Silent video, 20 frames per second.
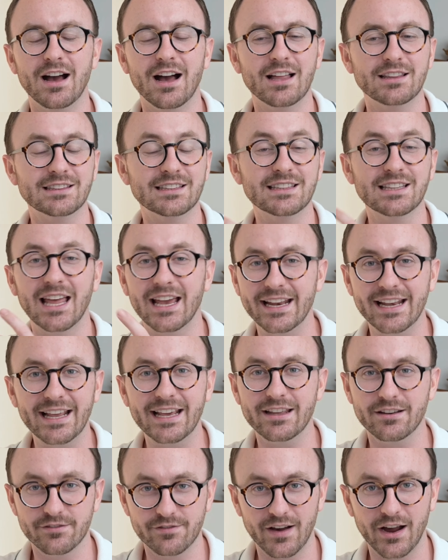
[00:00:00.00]
uh,
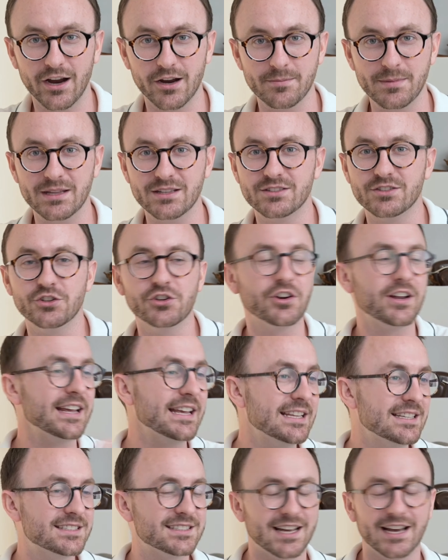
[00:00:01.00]
lighting environments. You're
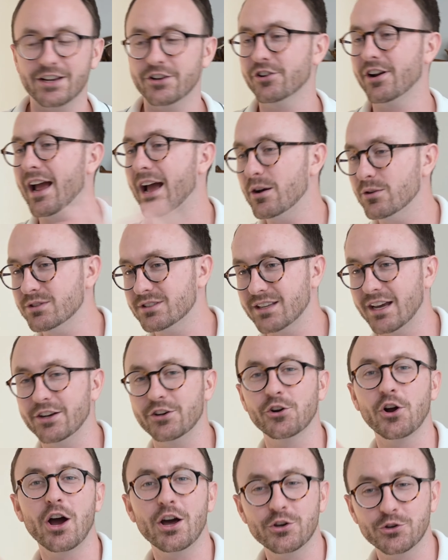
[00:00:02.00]
inside, you're outside,
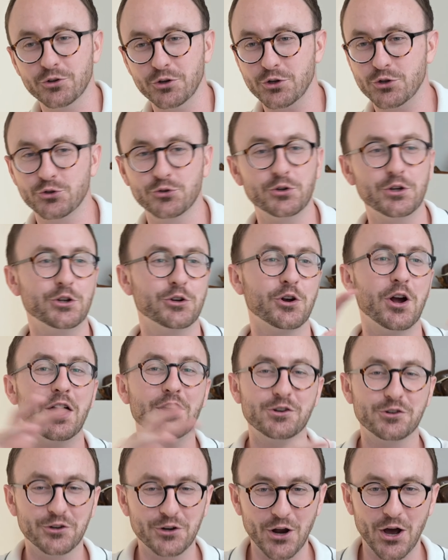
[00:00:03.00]
you're under a tree, you're
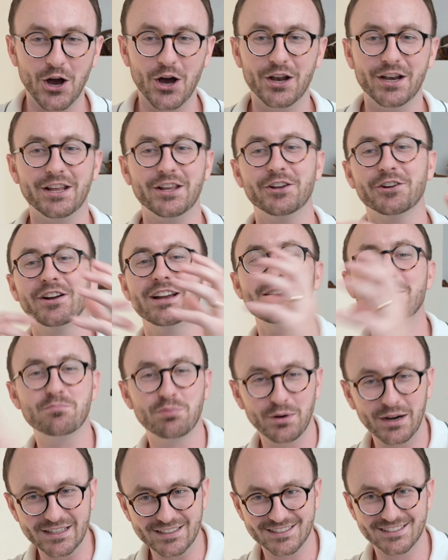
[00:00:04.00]
under an awning, you're in
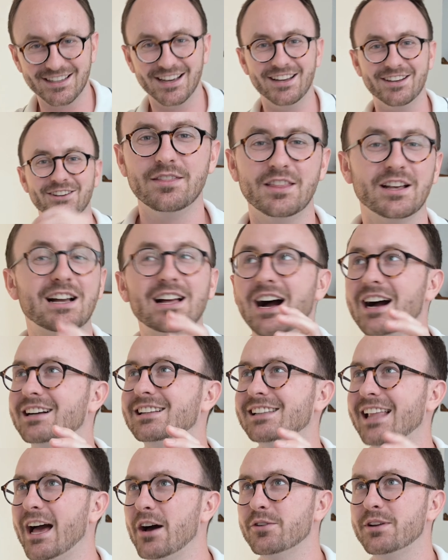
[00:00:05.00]
bright sun. The, a
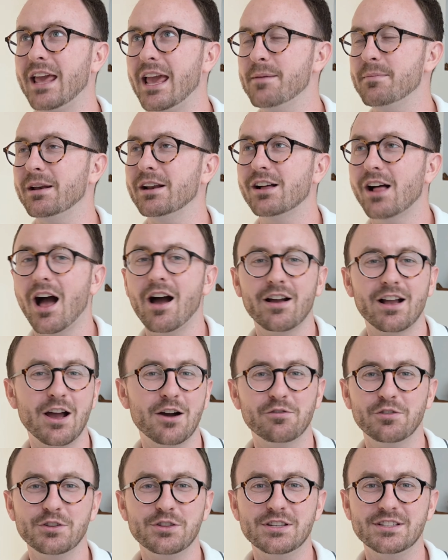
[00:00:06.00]
cloud came and cl
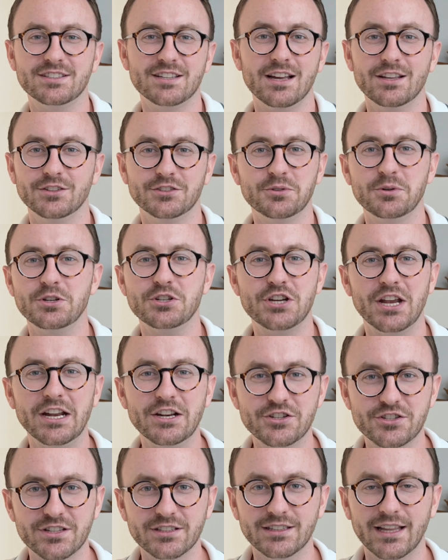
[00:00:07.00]
covered the sun, so it
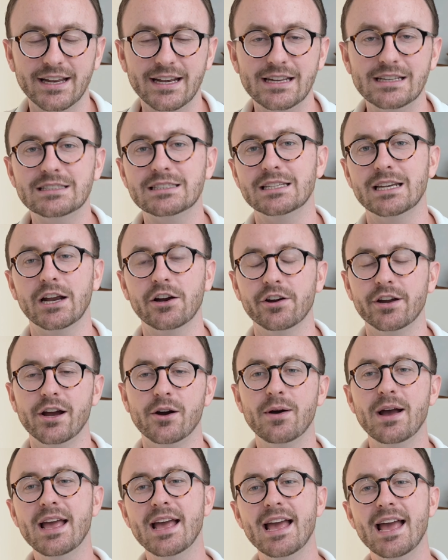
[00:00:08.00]
changed the lighting
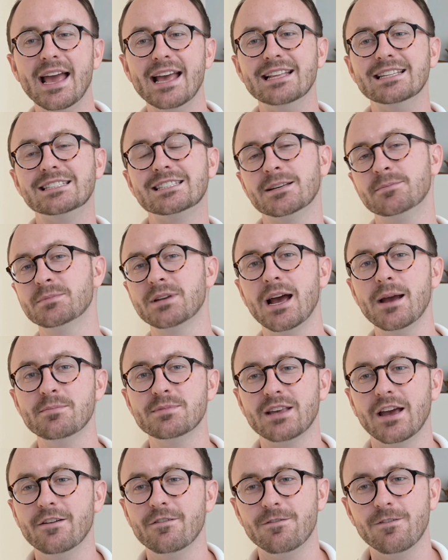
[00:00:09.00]
scenario. And
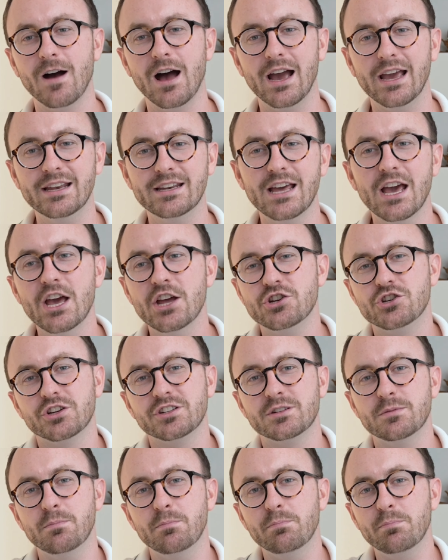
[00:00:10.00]
sometimes I find
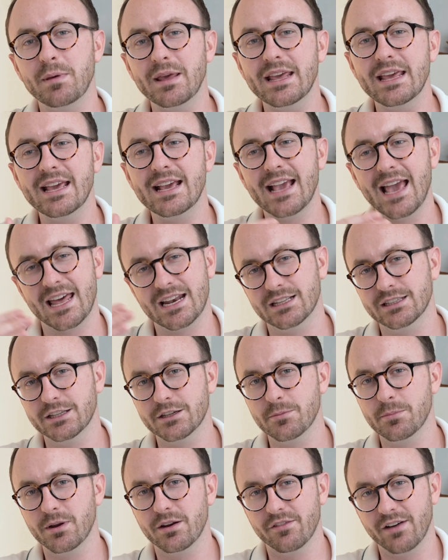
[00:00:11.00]
just being at a
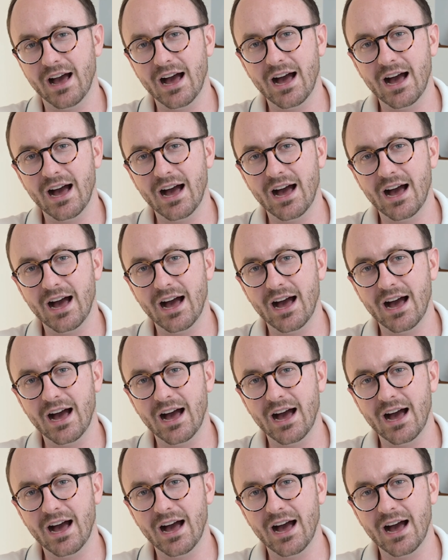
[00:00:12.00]
little bit of a